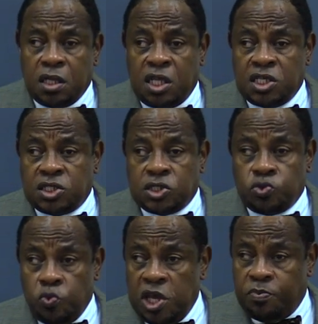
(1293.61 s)
this
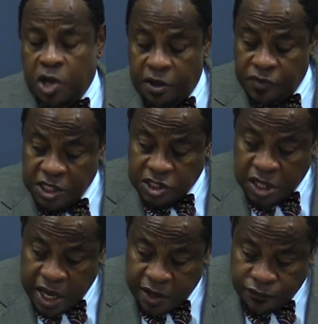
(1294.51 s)
sweep of this
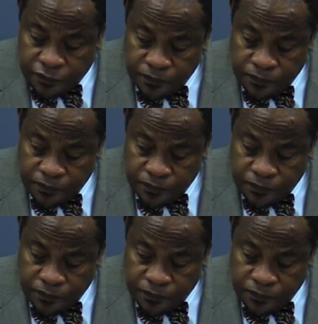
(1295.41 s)
life.